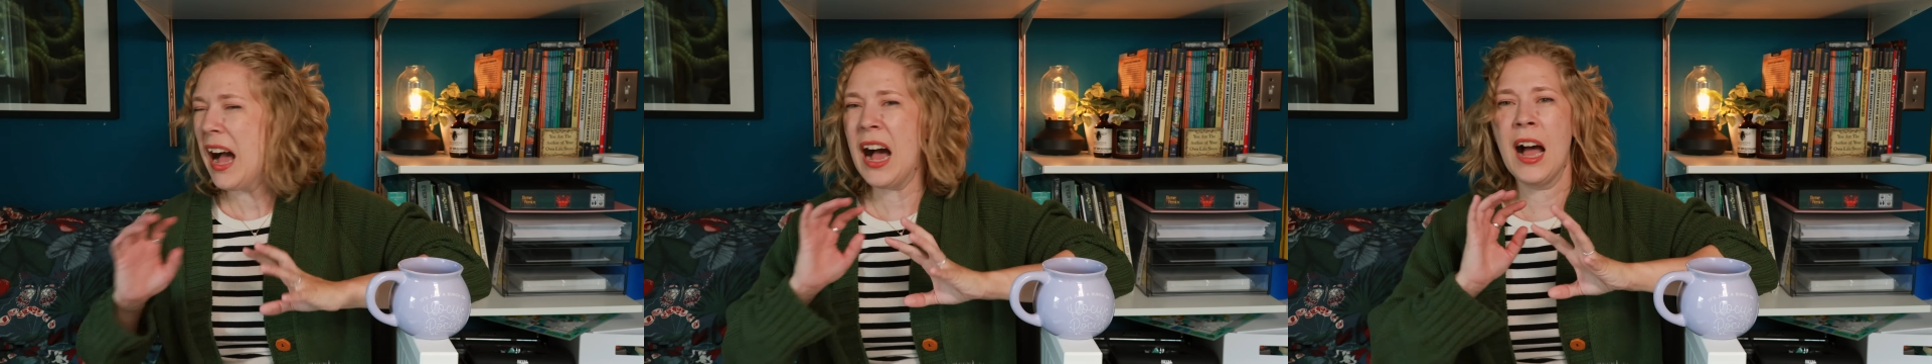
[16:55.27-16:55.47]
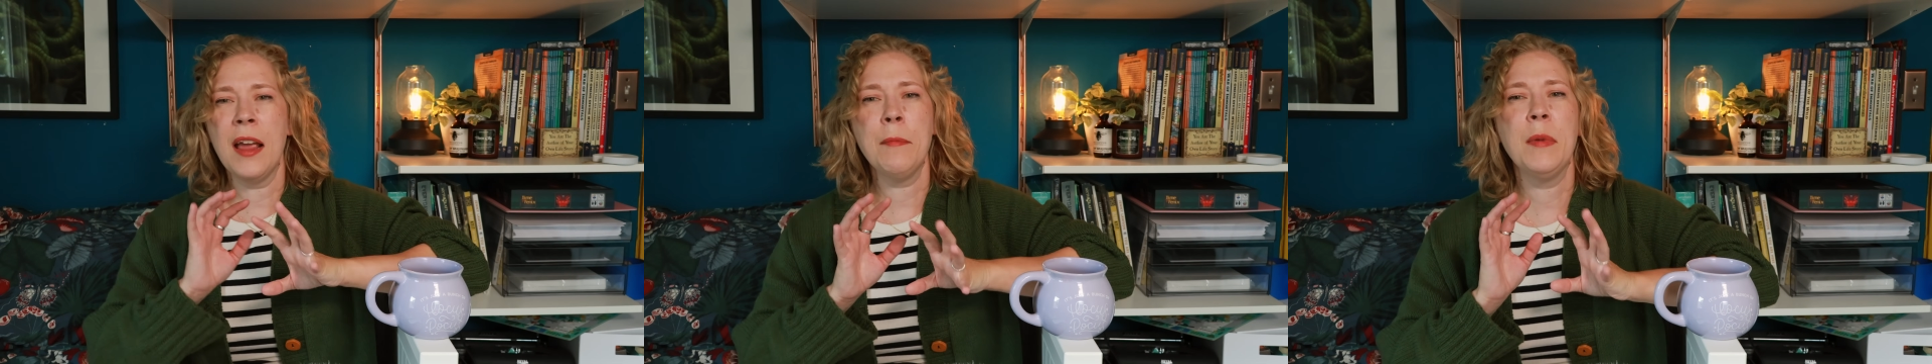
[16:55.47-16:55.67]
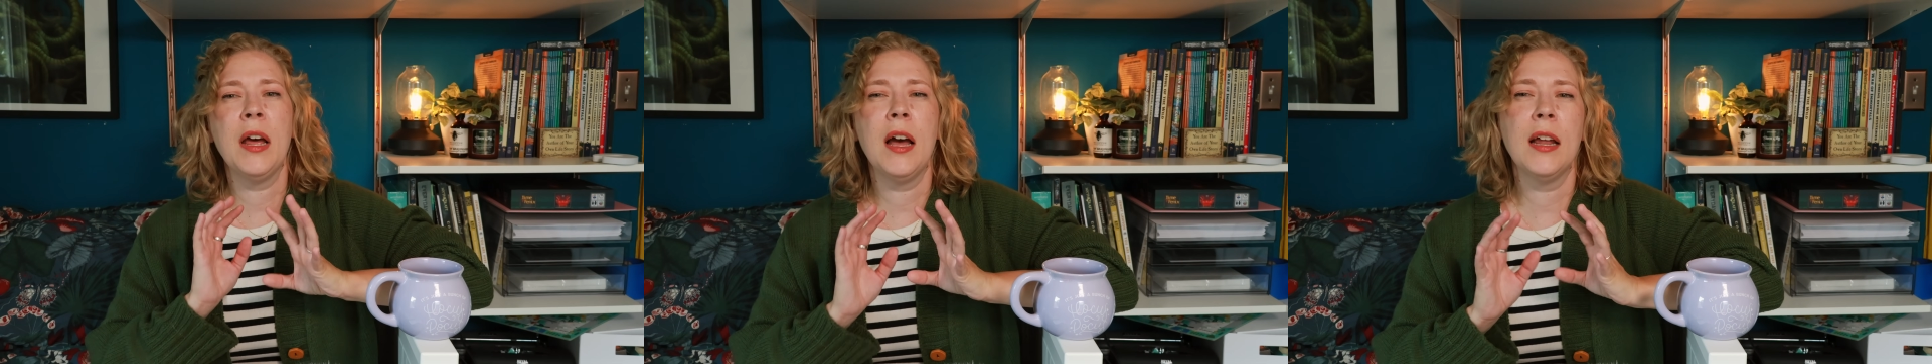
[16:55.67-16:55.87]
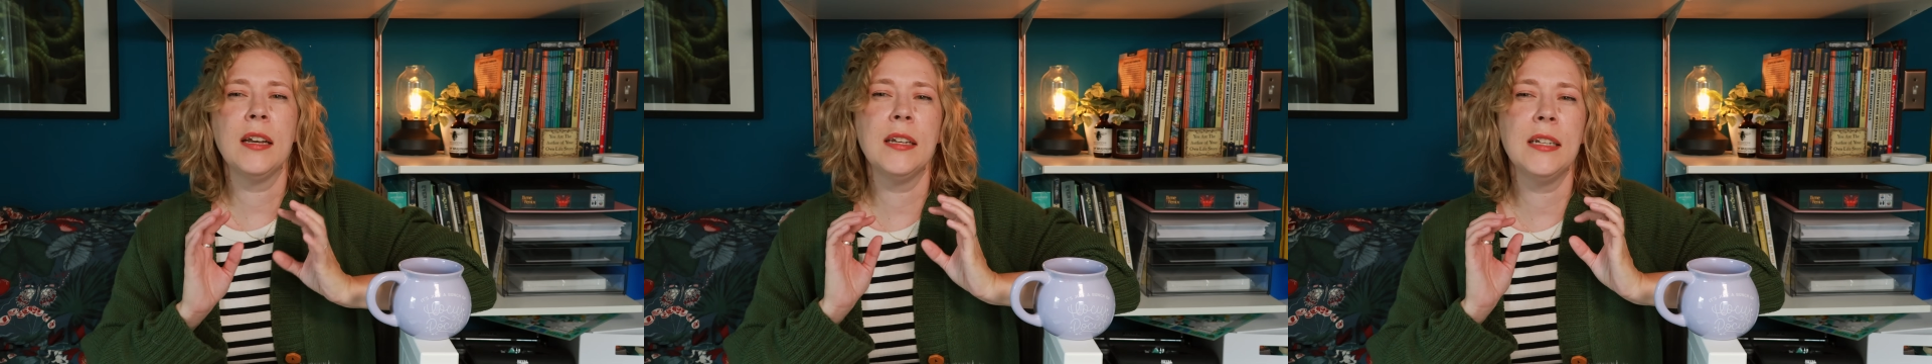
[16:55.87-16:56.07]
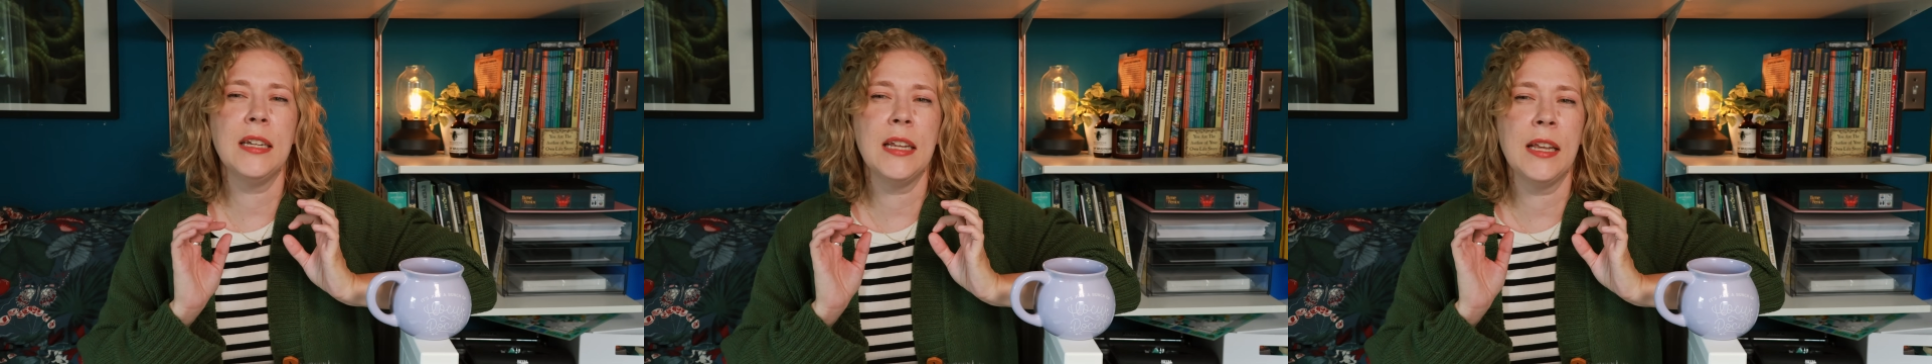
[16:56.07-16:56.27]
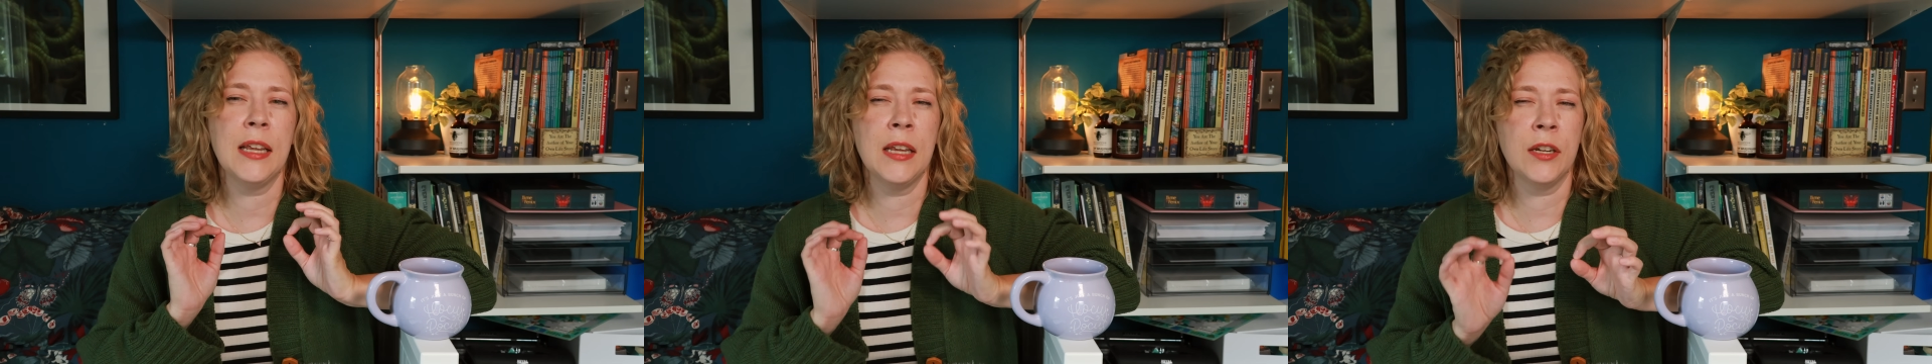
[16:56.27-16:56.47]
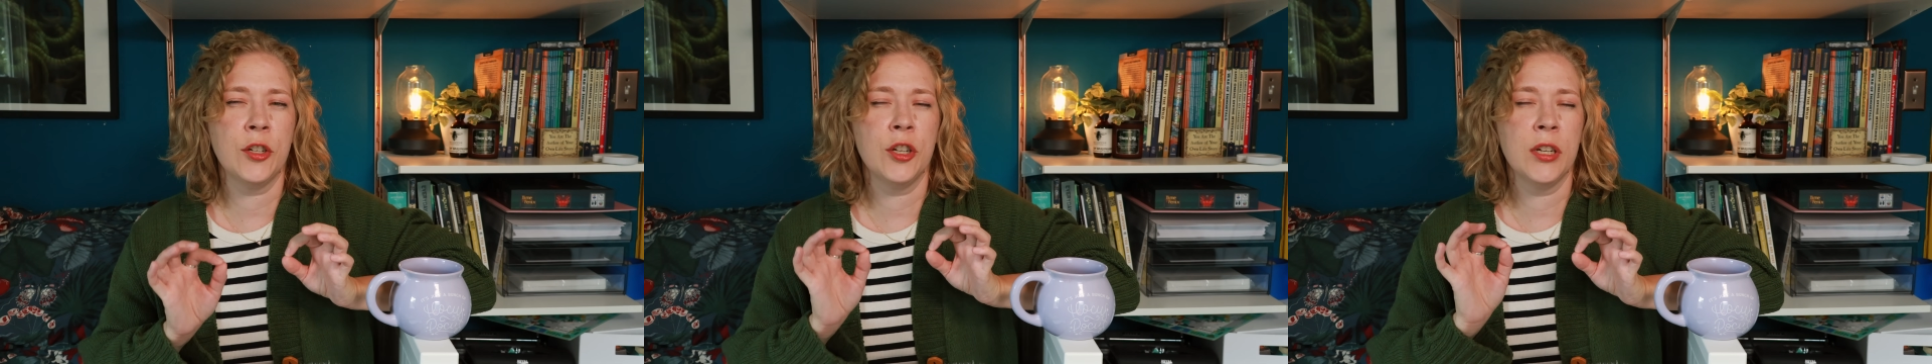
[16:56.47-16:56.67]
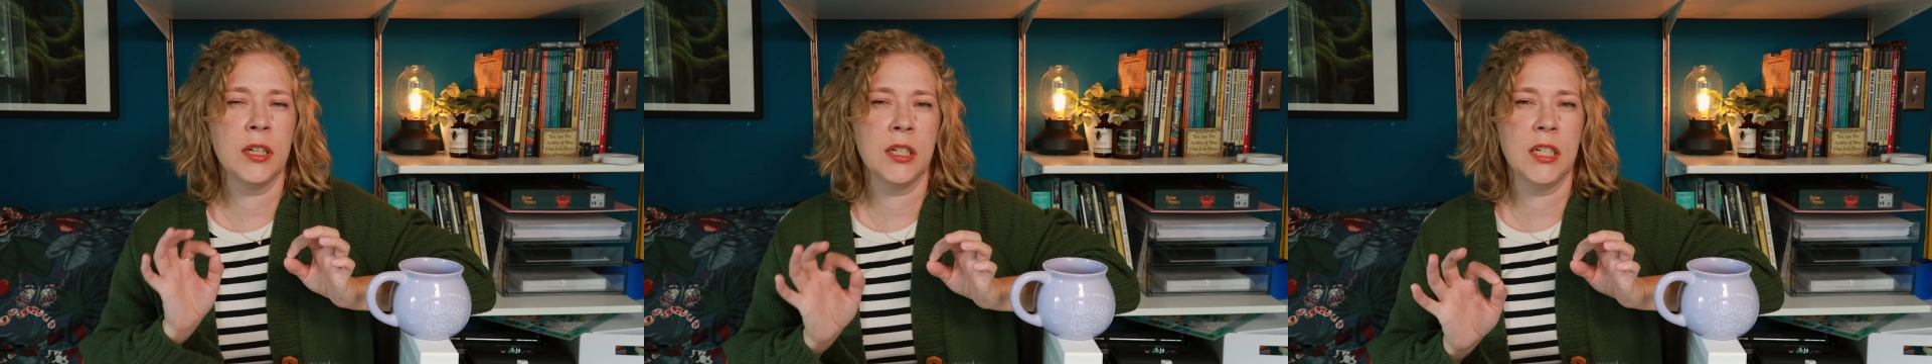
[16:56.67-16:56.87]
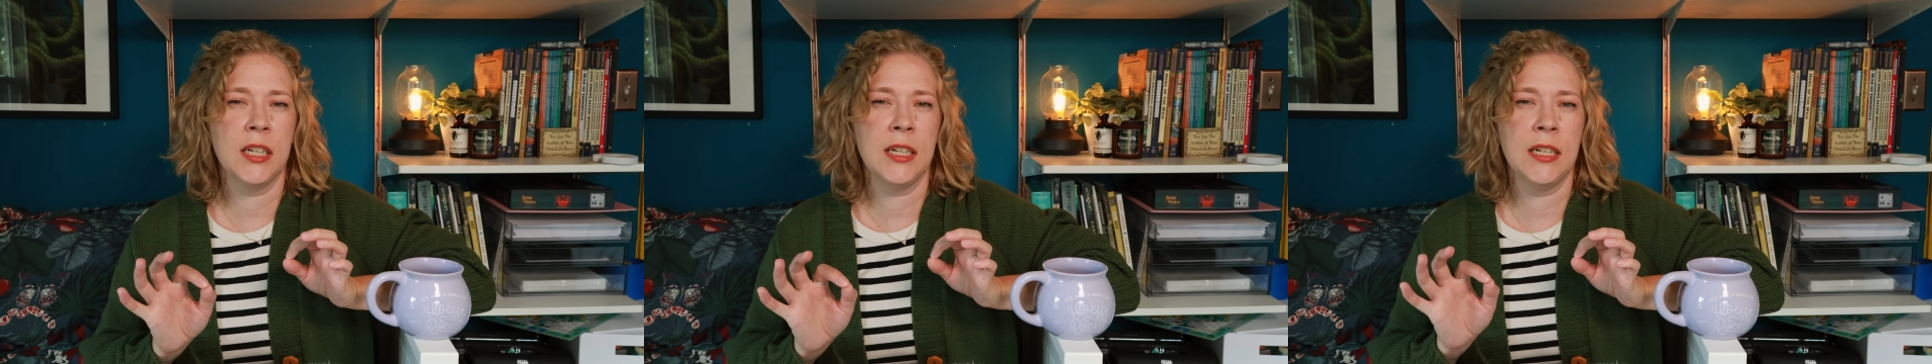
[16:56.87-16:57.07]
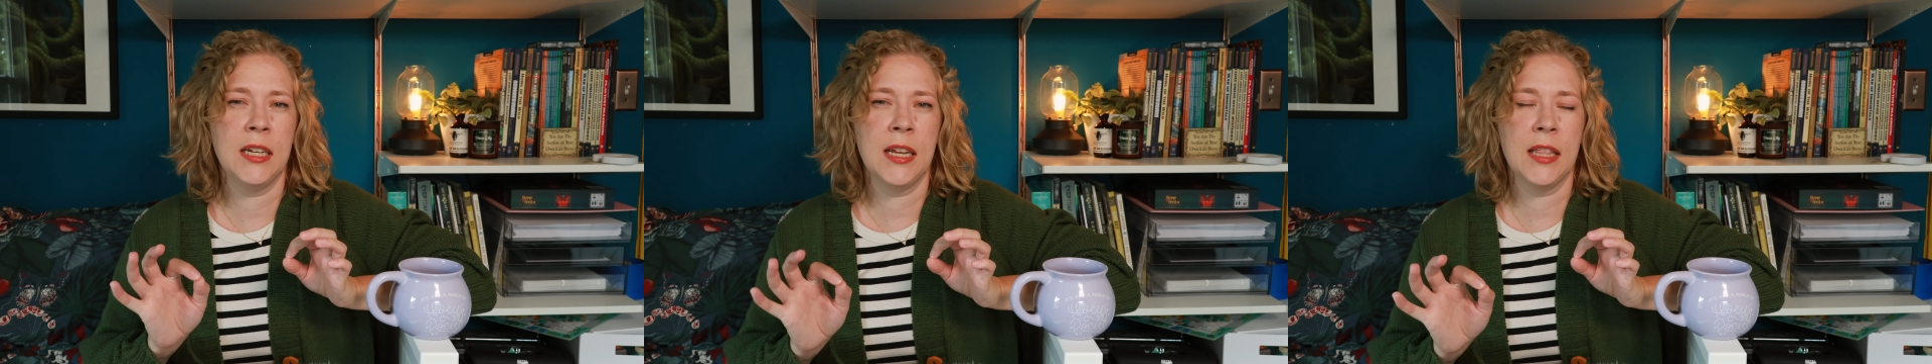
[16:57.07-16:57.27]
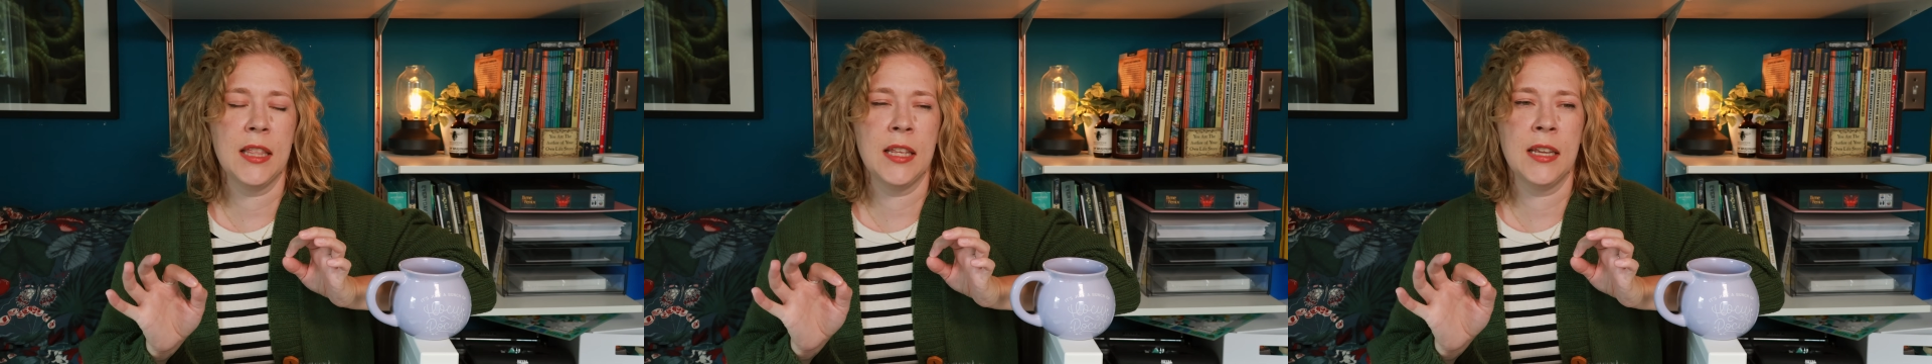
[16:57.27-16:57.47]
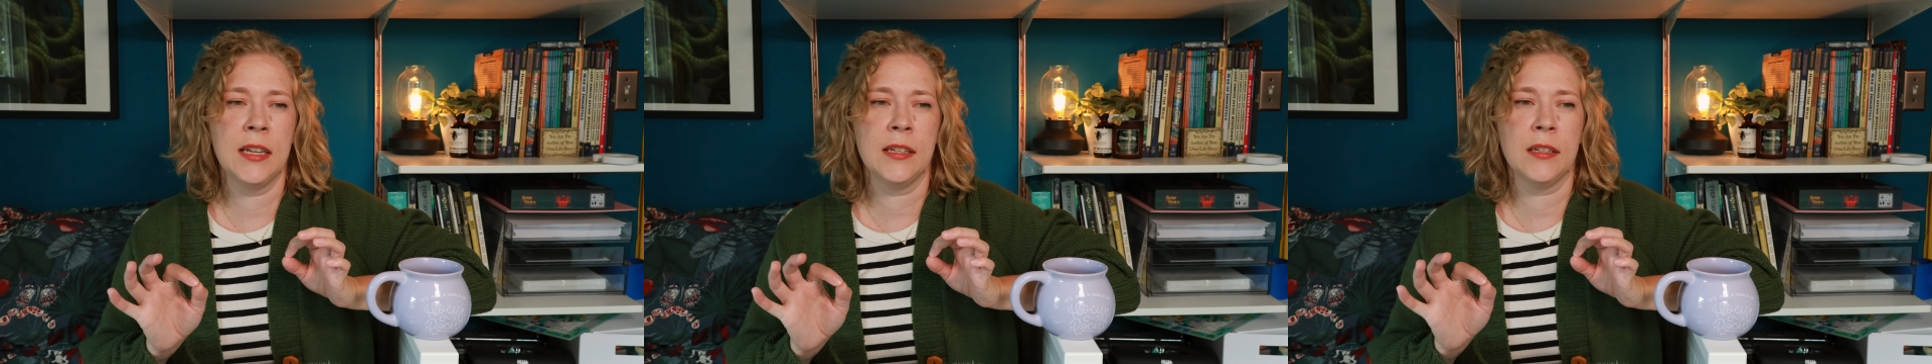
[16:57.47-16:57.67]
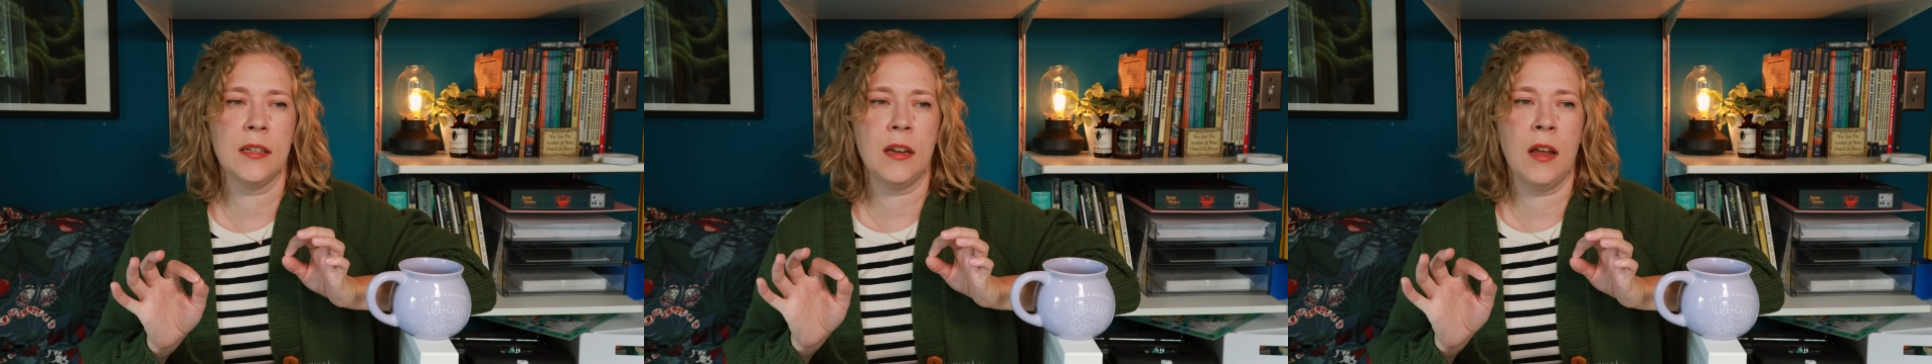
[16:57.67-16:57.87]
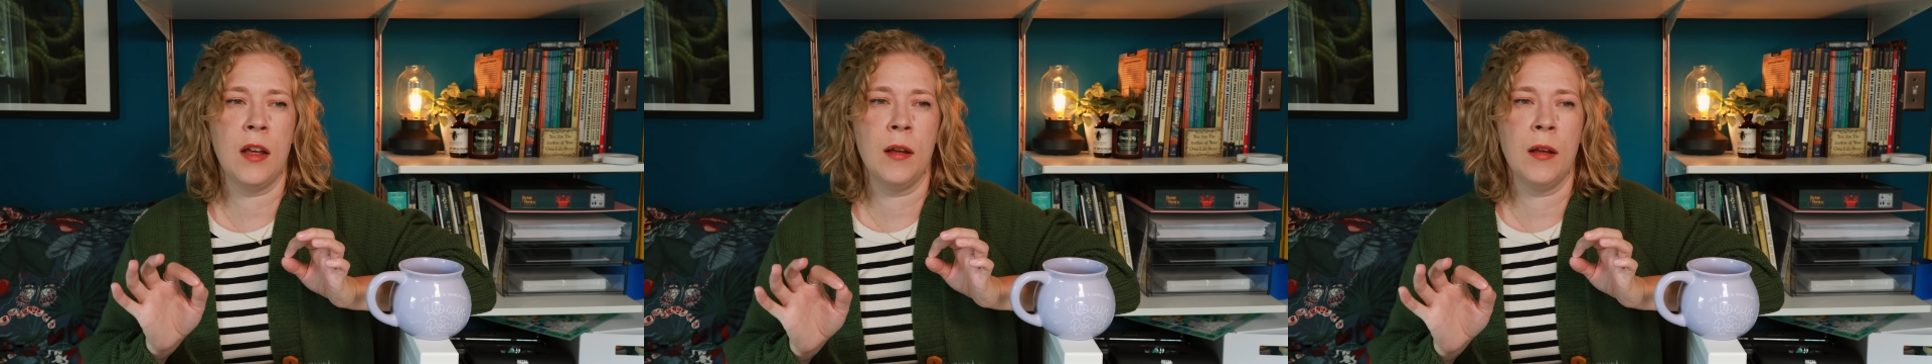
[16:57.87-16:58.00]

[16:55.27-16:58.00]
I'm not itching to knit this,